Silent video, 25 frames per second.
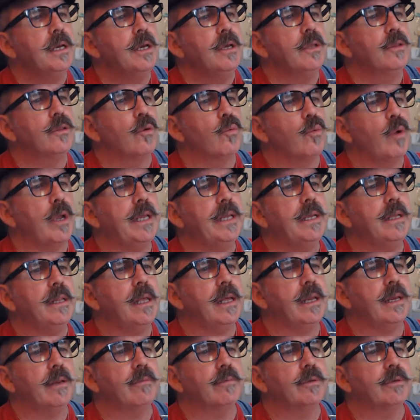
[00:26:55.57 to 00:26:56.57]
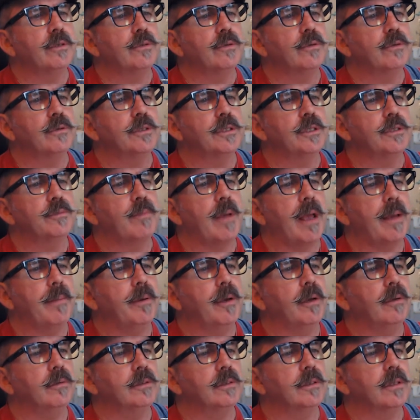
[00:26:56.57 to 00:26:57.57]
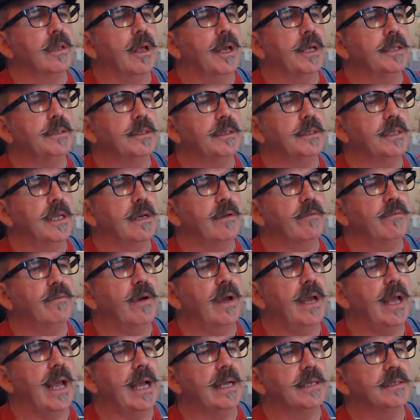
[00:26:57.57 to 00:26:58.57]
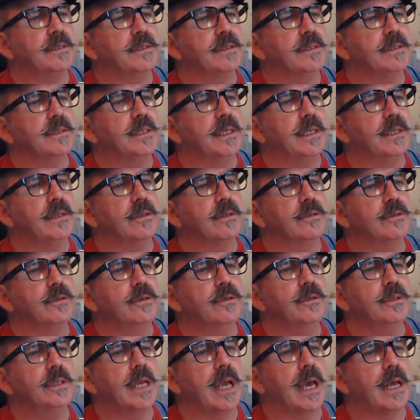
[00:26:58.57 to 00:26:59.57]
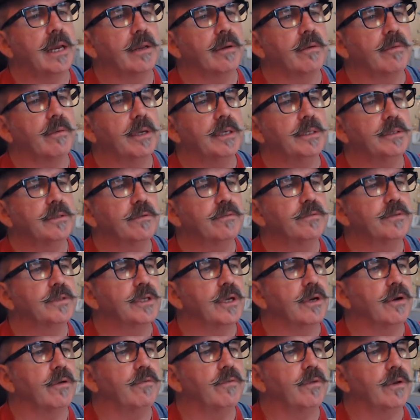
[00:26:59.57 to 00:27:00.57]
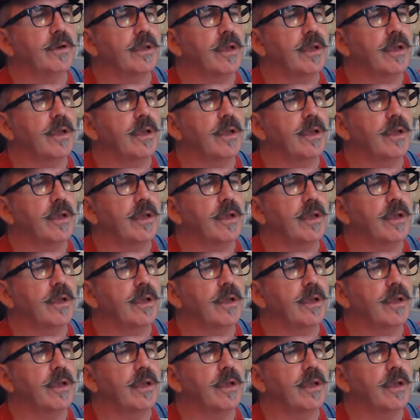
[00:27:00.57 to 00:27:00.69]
The Regulating Resources map helps clients identify actions in the two categories of self and